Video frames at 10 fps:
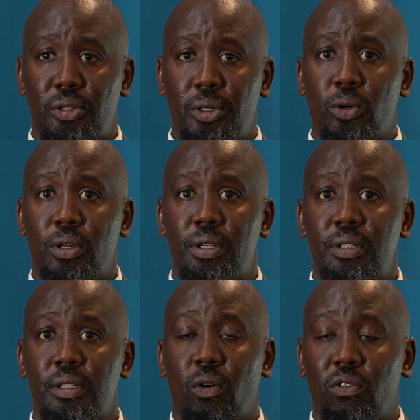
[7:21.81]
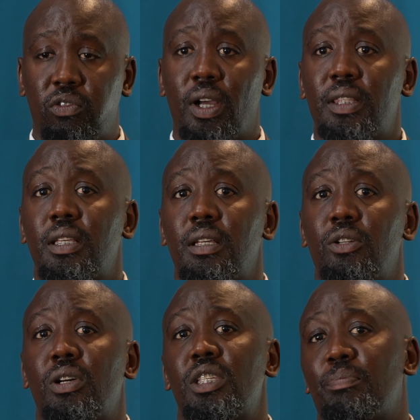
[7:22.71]
record of what
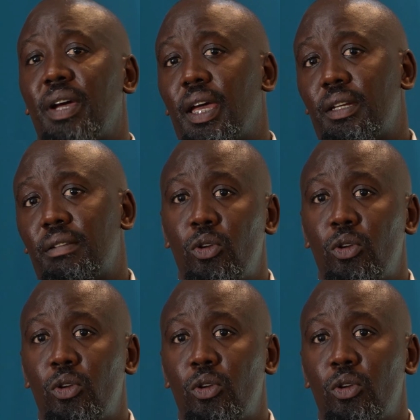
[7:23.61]
transpired.